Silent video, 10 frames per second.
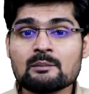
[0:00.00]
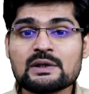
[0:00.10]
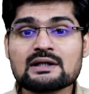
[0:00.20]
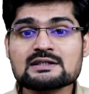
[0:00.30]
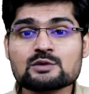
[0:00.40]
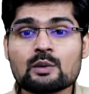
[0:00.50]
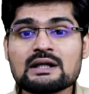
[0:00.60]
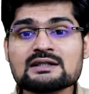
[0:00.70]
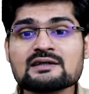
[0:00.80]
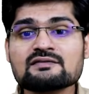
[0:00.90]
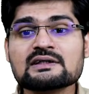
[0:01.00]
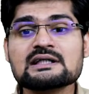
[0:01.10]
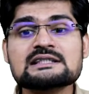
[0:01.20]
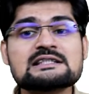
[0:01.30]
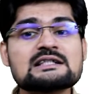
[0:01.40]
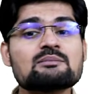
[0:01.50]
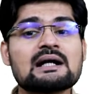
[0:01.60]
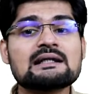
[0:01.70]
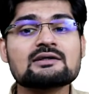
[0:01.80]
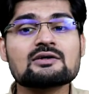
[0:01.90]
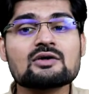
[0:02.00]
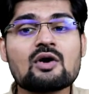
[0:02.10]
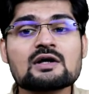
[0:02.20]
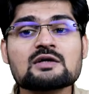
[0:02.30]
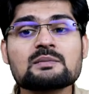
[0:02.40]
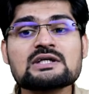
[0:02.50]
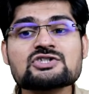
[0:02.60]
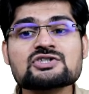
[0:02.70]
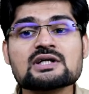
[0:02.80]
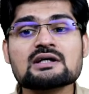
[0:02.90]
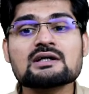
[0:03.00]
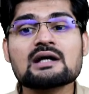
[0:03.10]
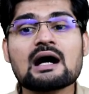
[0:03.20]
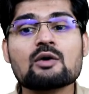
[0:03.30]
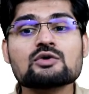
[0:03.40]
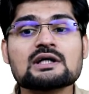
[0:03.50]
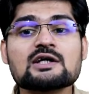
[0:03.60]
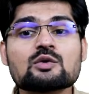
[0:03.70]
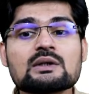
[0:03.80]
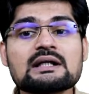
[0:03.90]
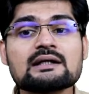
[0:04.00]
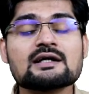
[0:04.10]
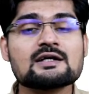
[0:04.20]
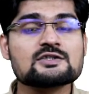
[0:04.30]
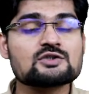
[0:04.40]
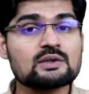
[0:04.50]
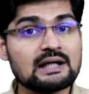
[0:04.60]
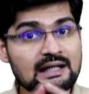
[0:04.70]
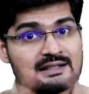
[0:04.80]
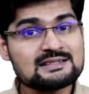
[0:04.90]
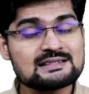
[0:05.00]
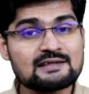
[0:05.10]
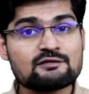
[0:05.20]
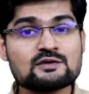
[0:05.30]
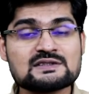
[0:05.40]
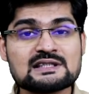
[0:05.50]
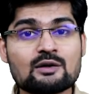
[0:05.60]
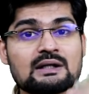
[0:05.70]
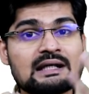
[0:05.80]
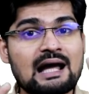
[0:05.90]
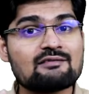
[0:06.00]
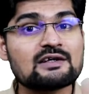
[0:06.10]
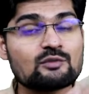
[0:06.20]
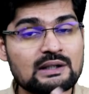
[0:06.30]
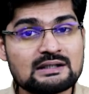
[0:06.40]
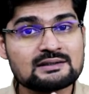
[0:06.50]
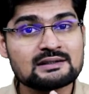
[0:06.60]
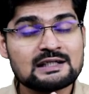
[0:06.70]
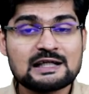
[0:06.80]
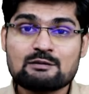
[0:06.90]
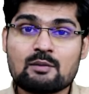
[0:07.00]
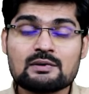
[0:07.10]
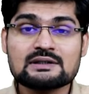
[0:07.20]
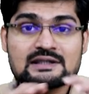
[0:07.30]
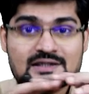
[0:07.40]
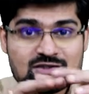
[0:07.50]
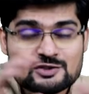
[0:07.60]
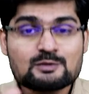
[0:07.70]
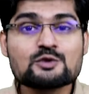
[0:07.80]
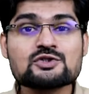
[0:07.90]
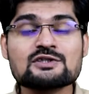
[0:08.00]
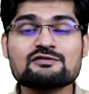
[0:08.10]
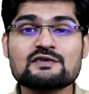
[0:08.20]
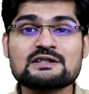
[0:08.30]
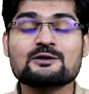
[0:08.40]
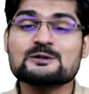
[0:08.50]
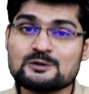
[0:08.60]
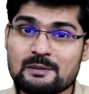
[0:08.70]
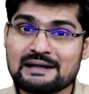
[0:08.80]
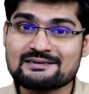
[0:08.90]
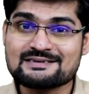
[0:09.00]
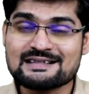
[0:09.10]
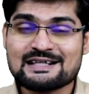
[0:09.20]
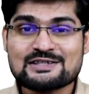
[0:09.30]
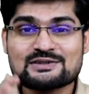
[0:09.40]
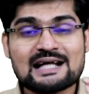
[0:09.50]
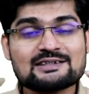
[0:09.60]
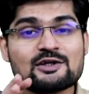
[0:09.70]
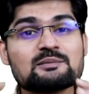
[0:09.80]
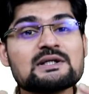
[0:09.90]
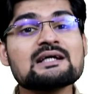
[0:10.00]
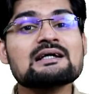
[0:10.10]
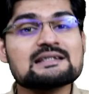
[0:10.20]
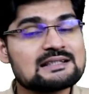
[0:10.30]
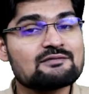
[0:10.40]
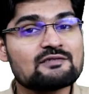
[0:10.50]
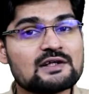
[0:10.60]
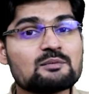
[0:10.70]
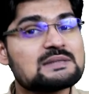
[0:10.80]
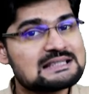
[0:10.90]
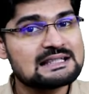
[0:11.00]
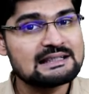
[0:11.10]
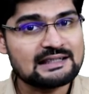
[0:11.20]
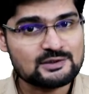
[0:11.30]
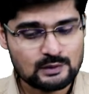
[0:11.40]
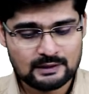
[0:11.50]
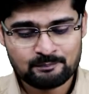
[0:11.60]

because wealth of a country might not be shared out equally. So hence, if you see only having wealth, remember the distribution of wealth also matters. So that could be somewhere misleading as well.